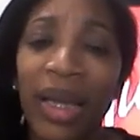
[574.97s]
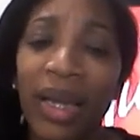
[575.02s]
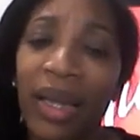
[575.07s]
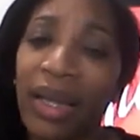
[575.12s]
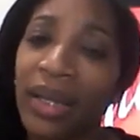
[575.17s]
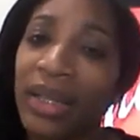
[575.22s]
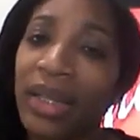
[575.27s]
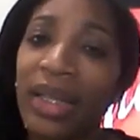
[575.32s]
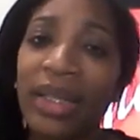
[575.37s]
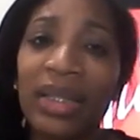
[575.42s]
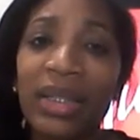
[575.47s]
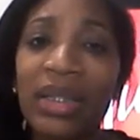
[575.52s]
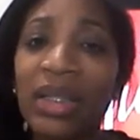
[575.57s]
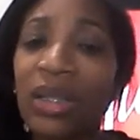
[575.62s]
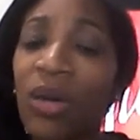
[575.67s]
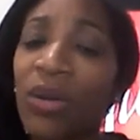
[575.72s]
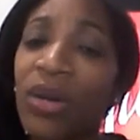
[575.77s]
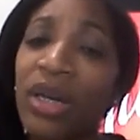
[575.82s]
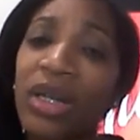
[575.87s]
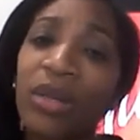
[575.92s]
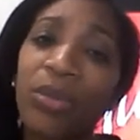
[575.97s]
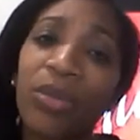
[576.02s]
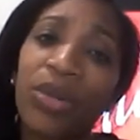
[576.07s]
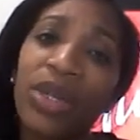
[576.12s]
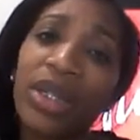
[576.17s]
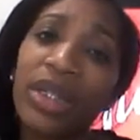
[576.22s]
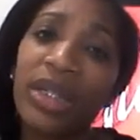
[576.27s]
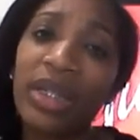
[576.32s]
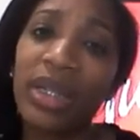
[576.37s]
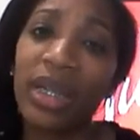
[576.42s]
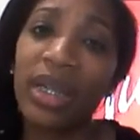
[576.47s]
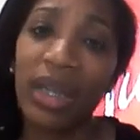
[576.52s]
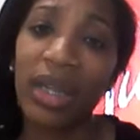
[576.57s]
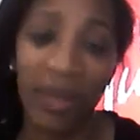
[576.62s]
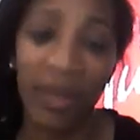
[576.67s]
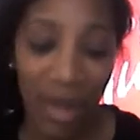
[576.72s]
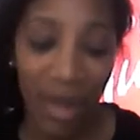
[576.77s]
Annalise is so unappreciative.